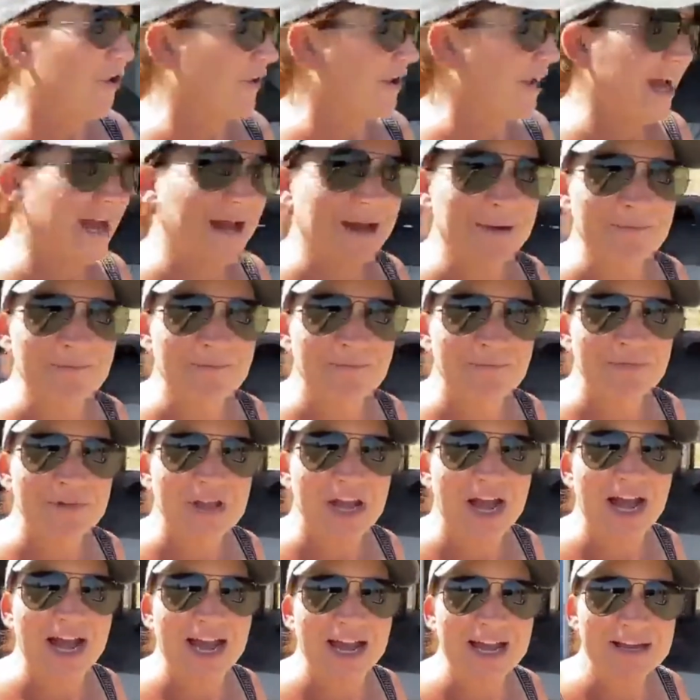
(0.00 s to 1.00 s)
Okay,
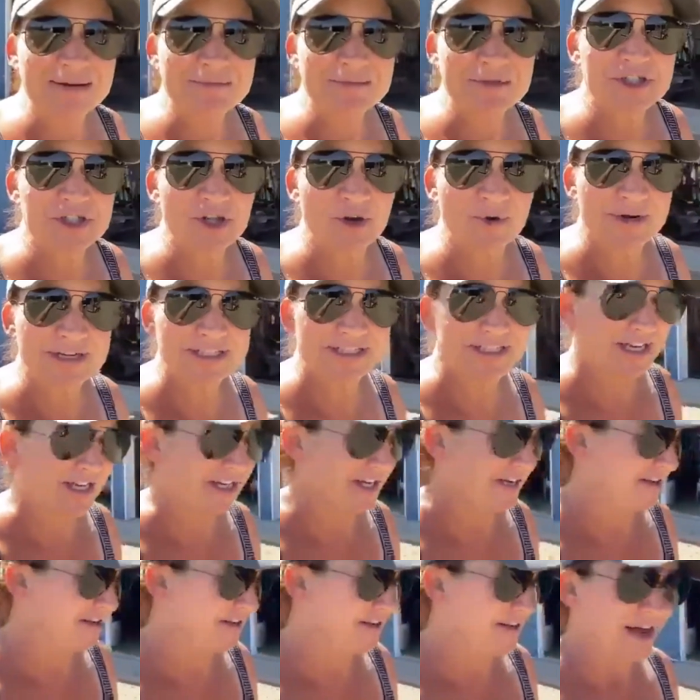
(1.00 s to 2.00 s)
I am so
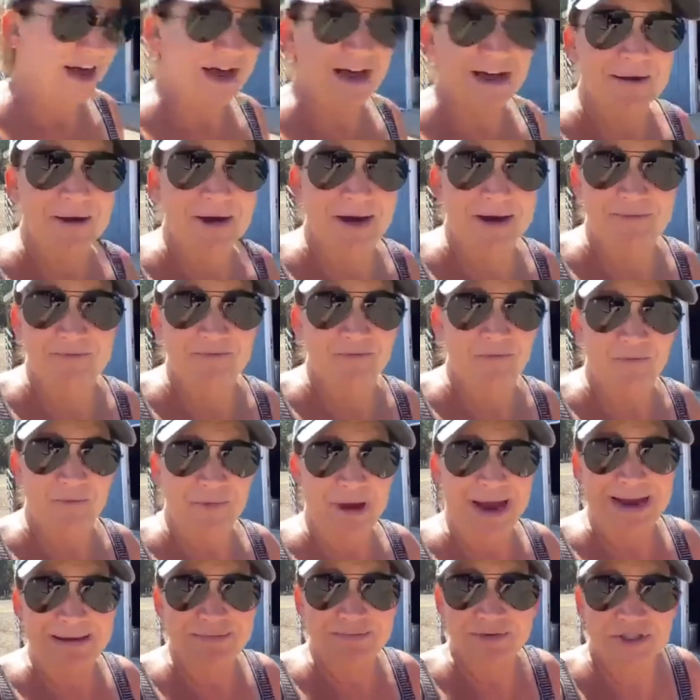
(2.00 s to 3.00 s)
excited. I'm
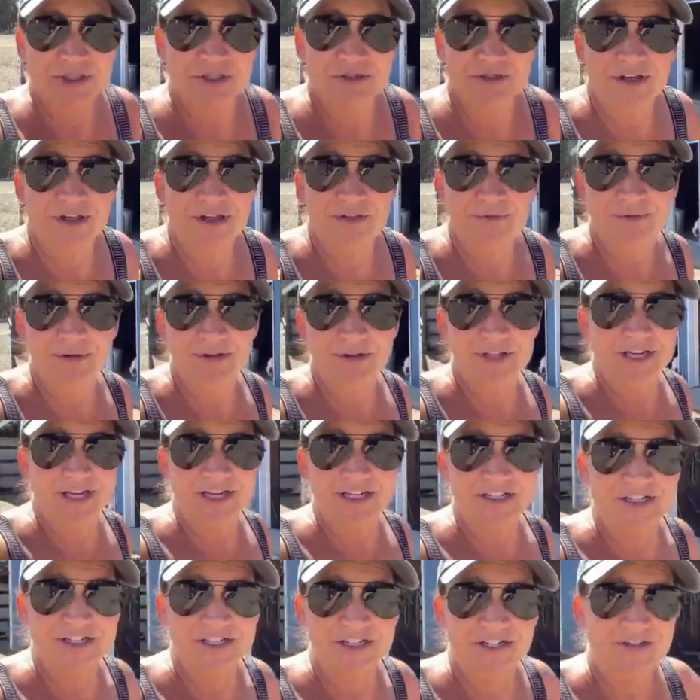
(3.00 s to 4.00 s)
absolutely thrilled that
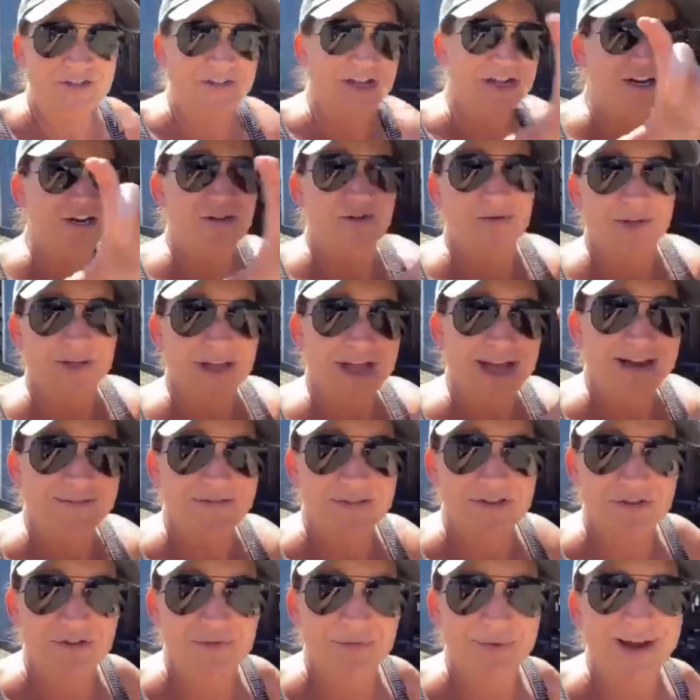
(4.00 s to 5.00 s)
I just learned how to do it
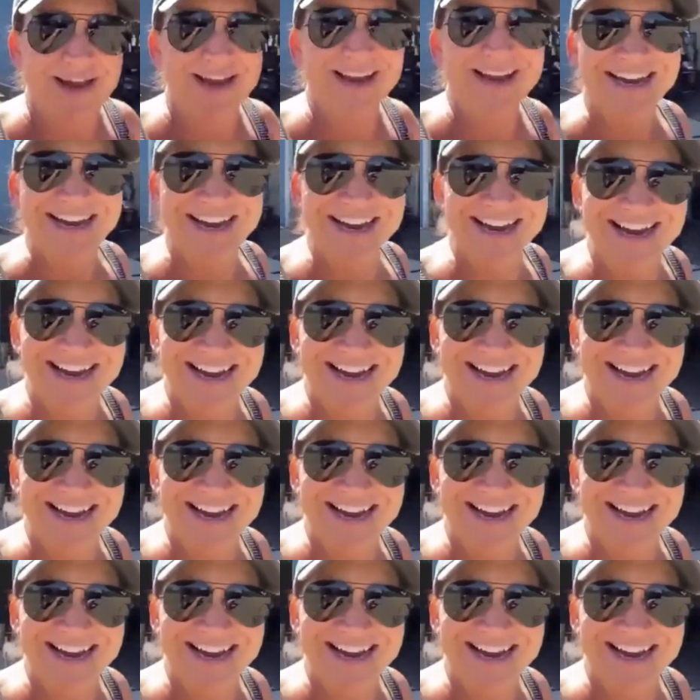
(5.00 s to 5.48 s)
live this way.